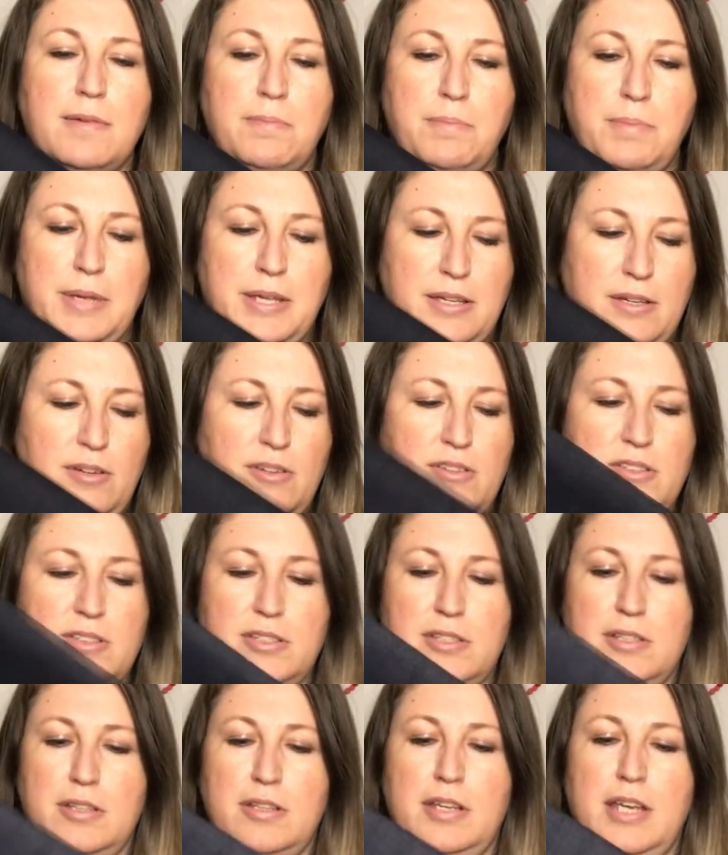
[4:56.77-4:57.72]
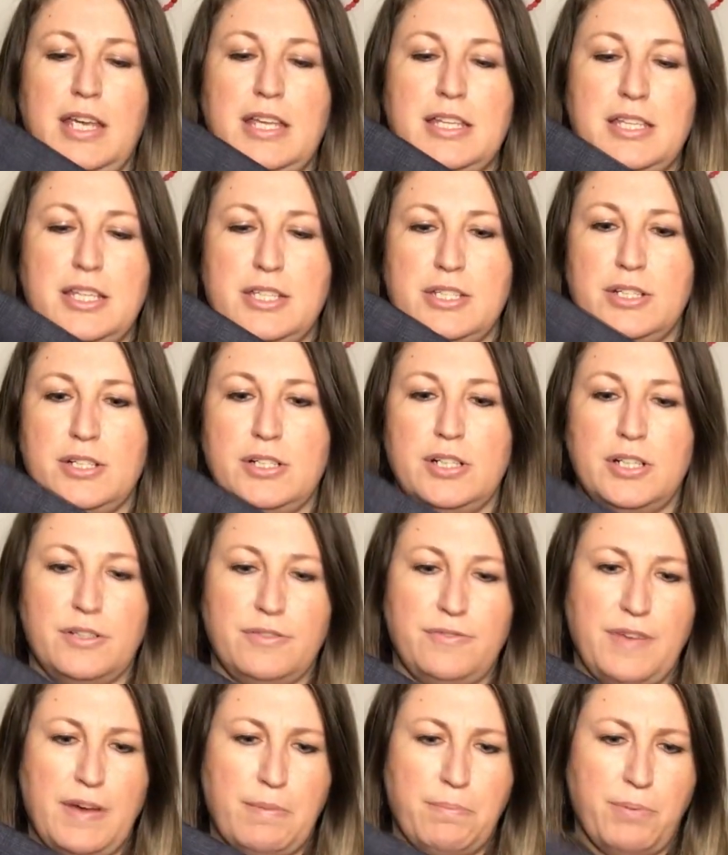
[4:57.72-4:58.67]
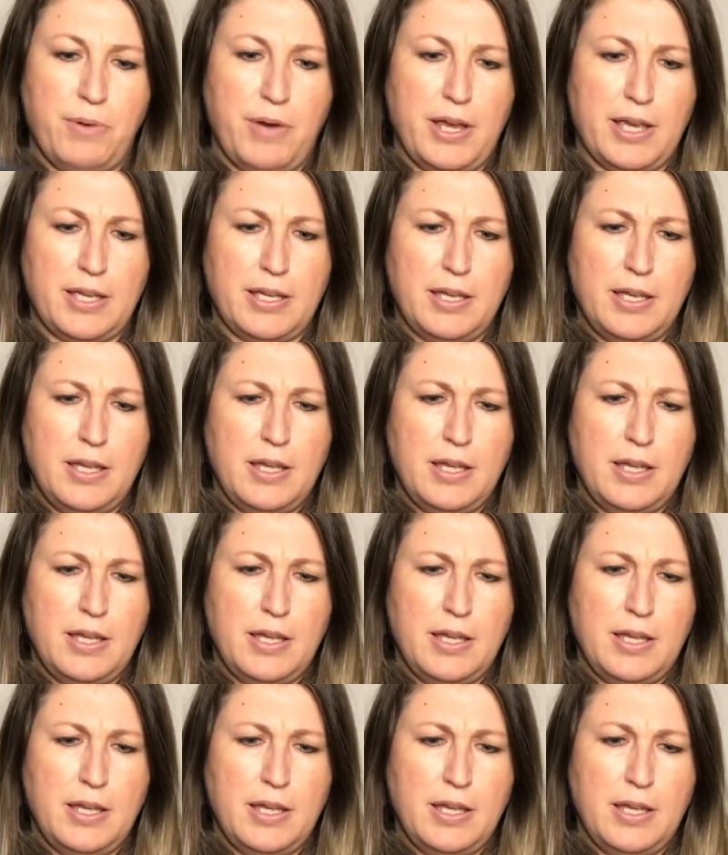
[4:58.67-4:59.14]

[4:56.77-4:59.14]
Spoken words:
because it's a dark fabric,